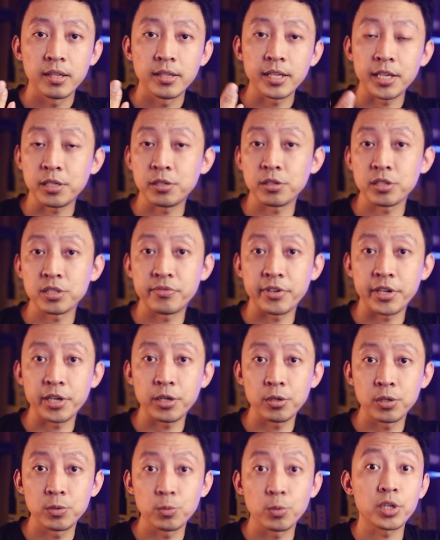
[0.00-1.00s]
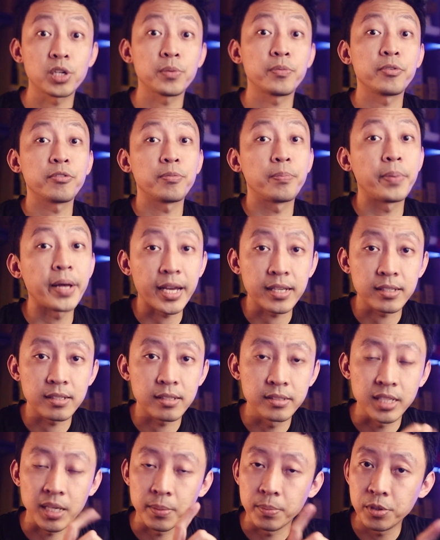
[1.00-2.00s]
Nitecore's very own waterproof bag, the
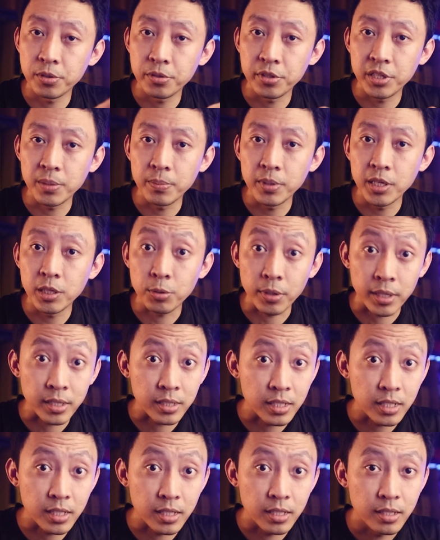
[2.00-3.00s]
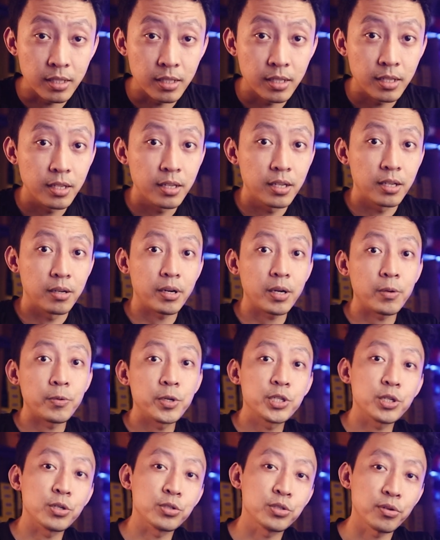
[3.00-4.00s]
WDB20, right,
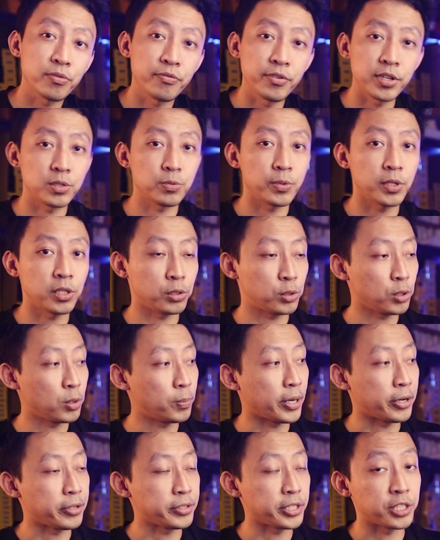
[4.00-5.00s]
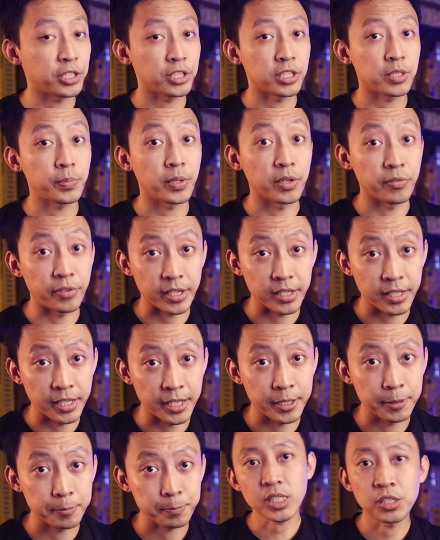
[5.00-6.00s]
which also fits one or two power stations
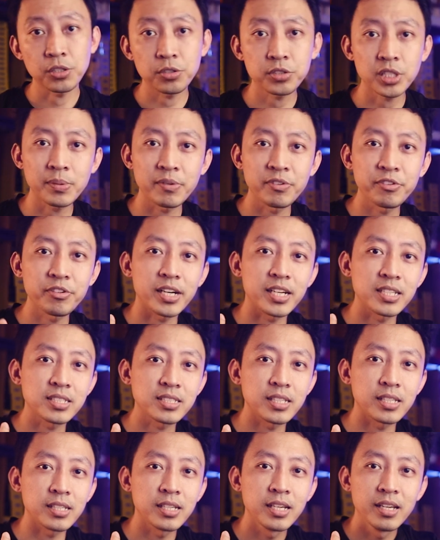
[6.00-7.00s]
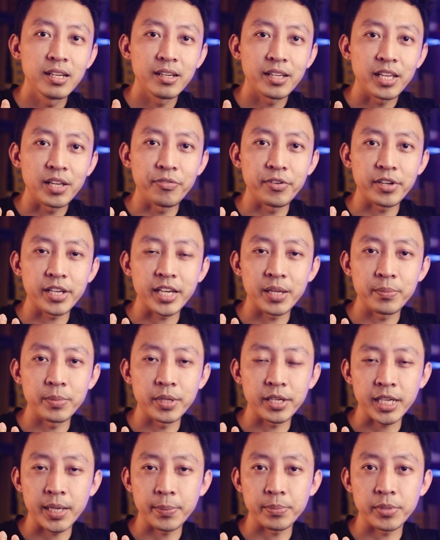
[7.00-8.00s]
perfectly. So some of you are asking if it can
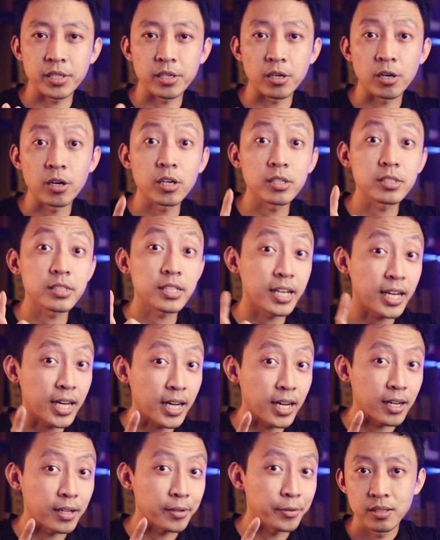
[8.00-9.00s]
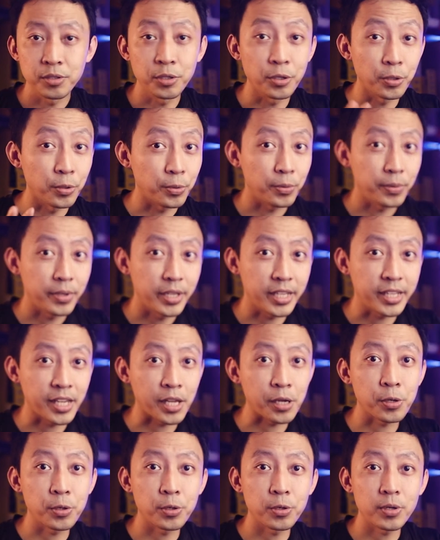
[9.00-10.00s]
be kept in a hot car. No, it
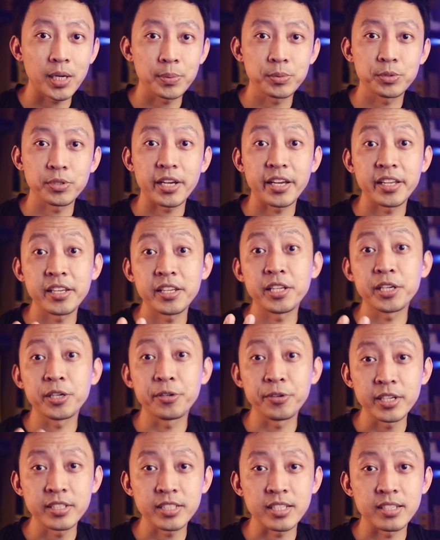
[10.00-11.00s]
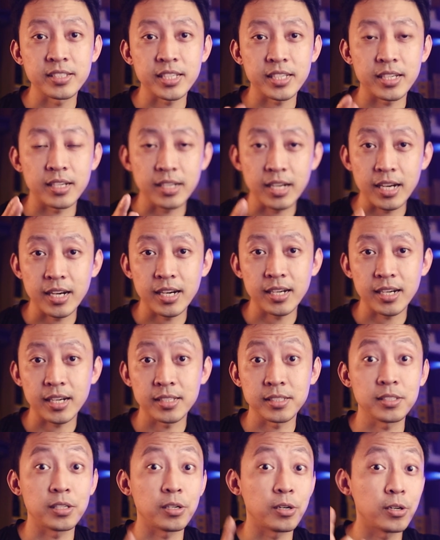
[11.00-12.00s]
can go up to 80 degrees inside a car
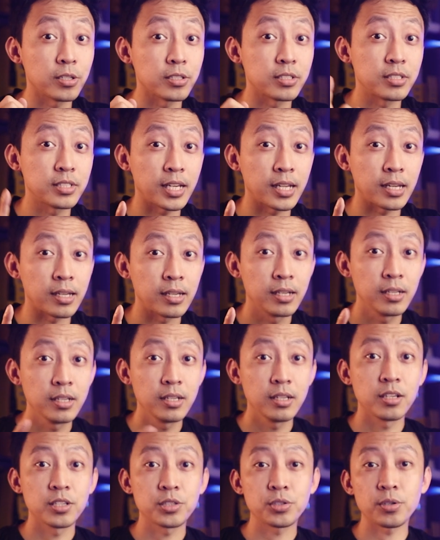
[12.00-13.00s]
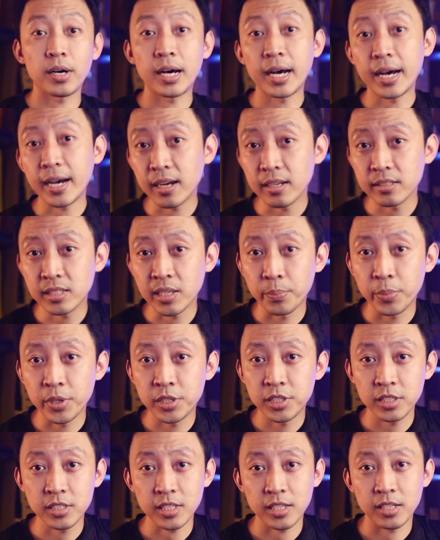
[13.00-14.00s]
under the hot sun. So high
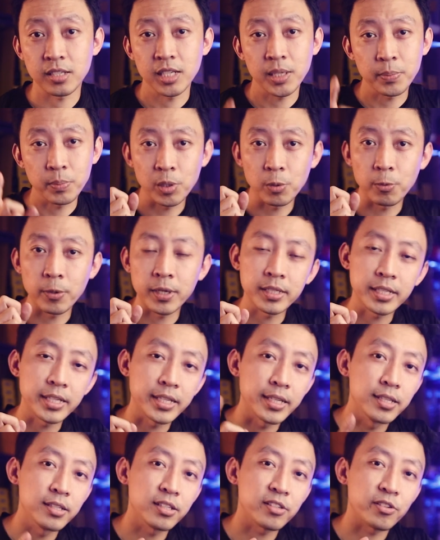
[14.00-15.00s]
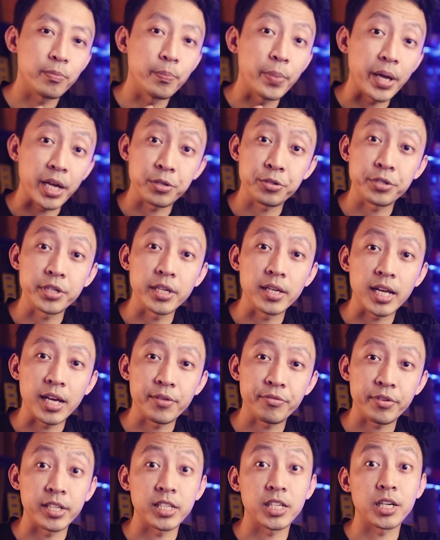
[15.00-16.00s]
temperatures are the number one killer of battery
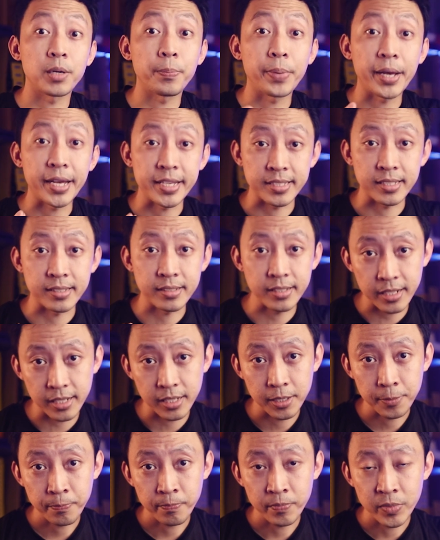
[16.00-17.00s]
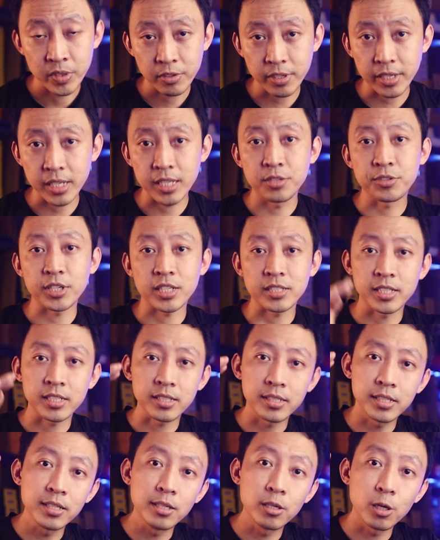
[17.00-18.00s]
life and capacity. Right, it
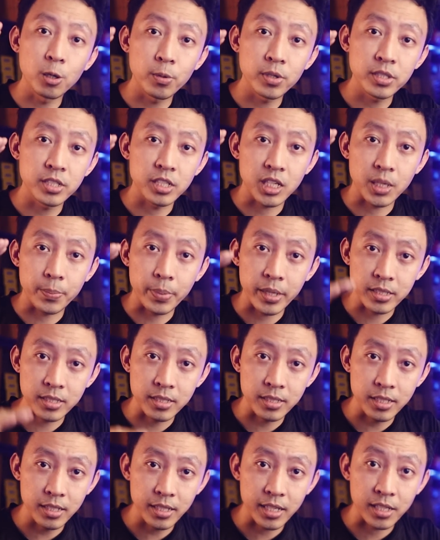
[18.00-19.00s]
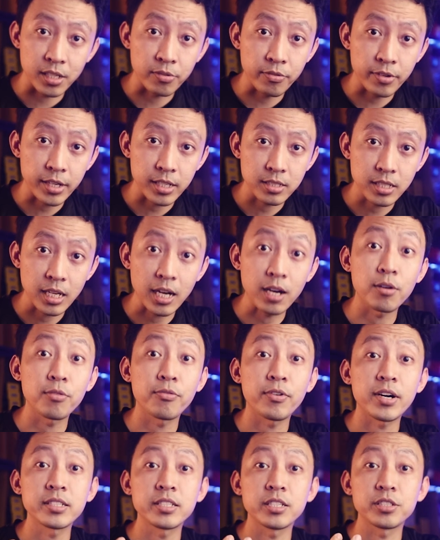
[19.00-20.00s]
drastically lowers the capacity and affects how
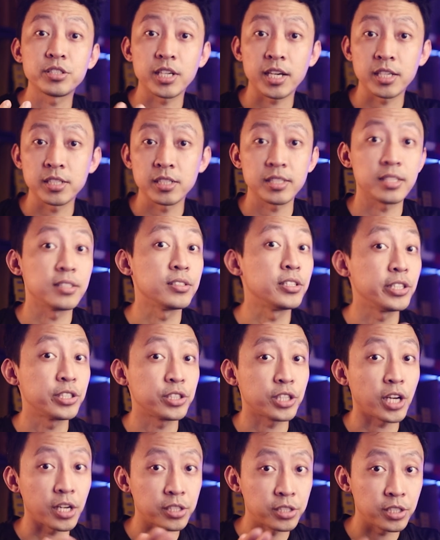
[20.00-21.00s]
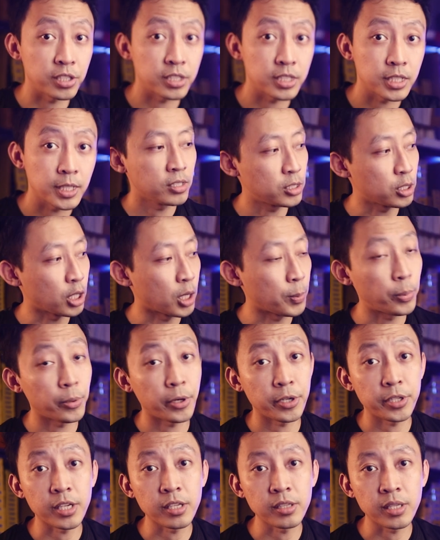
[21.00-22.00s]
fast it charges and discharges. The
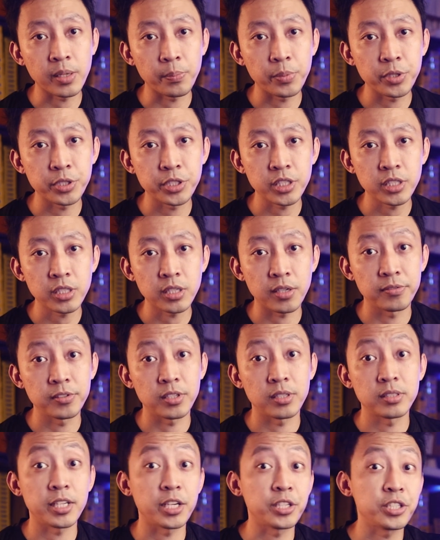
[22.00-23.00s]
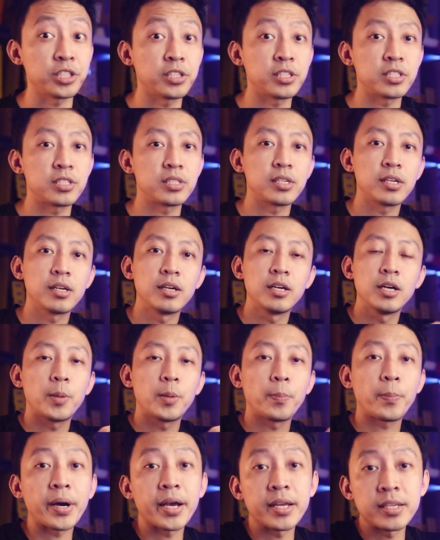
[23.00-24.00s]
operating temperature of the station is
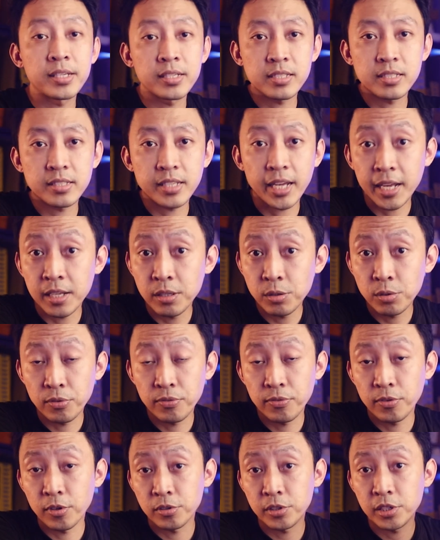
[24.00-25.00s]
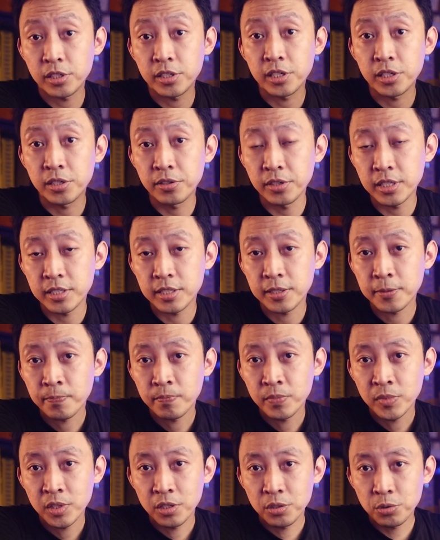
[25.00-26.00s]
minus 10 to 40 degrees.
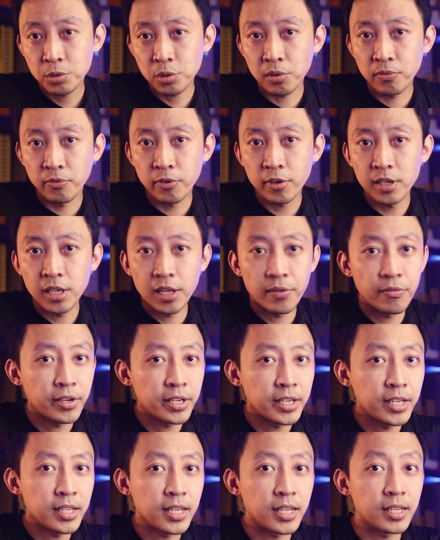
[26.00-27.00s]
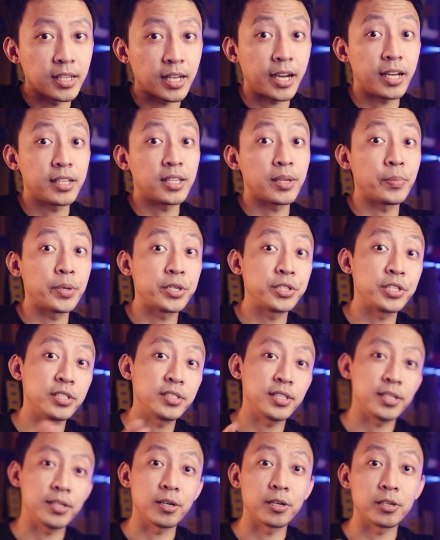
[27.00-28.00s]
So avoid leaving it in high
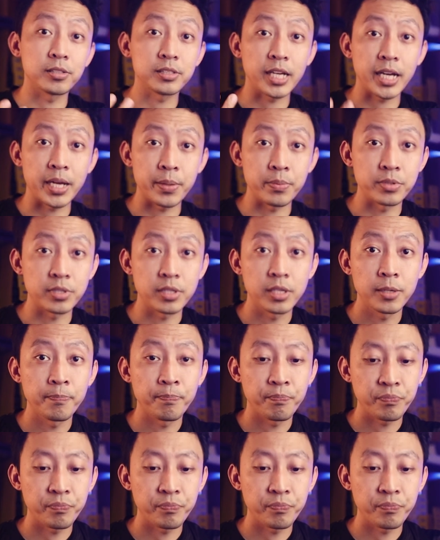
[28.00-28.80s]
temperatures at all times.